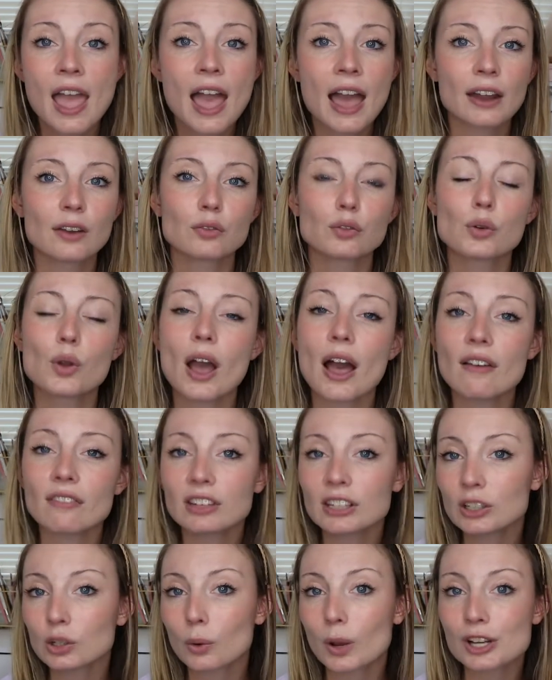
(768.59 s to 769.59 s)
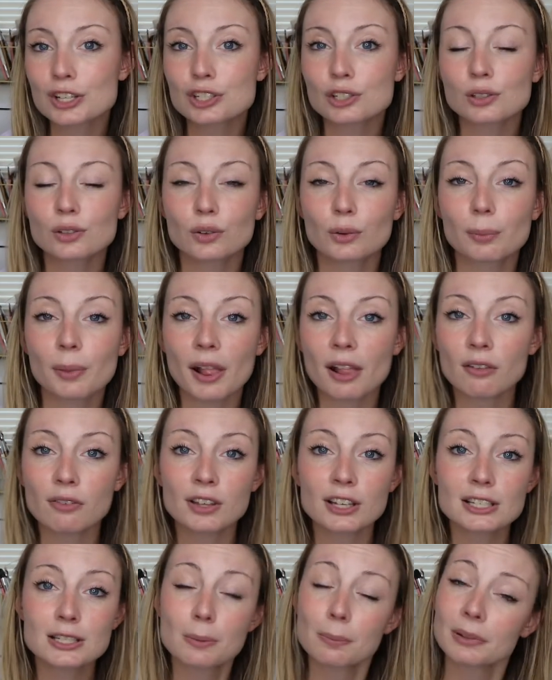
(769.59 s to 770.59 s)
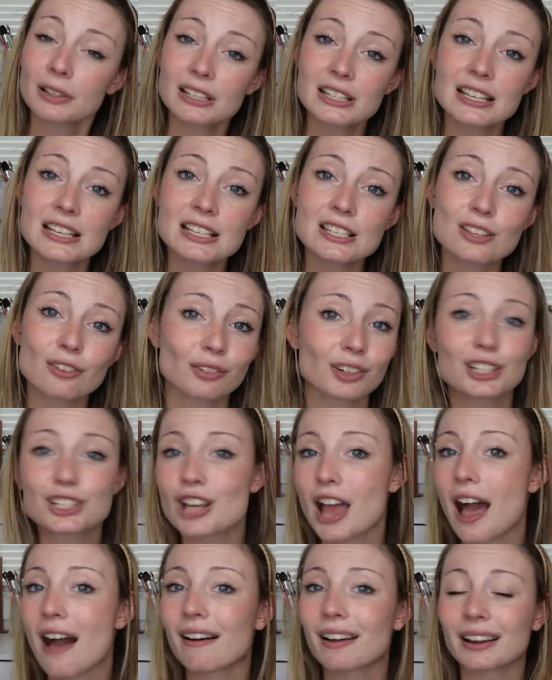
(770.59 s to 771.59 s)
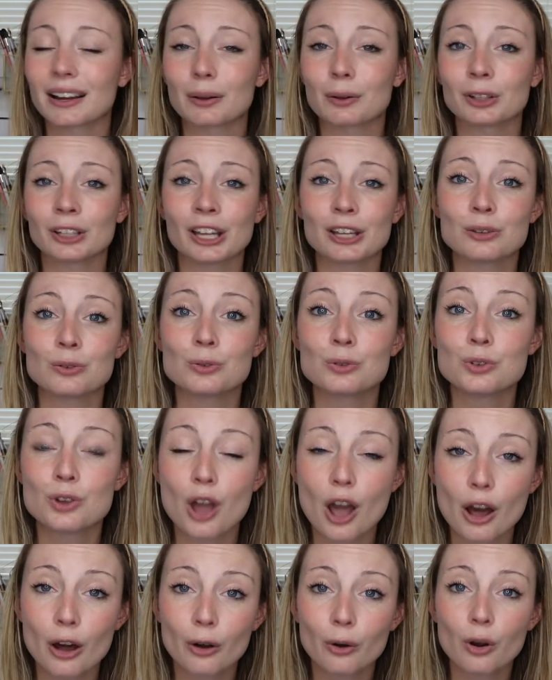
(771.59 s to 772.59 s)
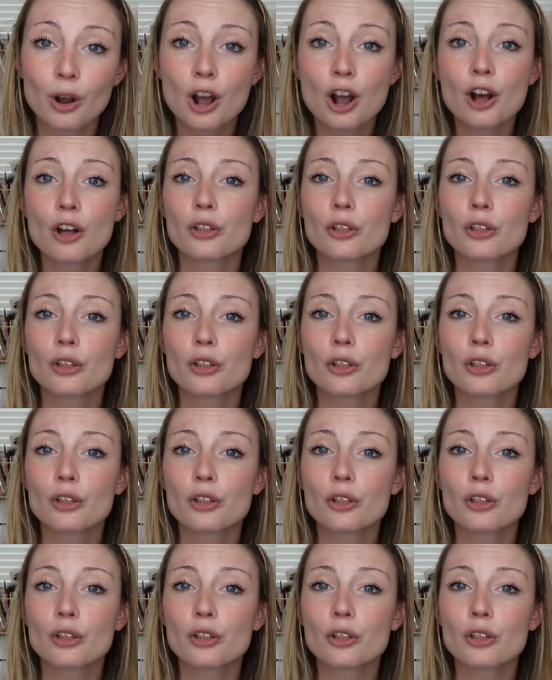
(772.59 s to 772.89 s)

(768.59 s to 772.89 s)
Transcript: And if you have any questions for Bellefixe, please reach out and I will let you know.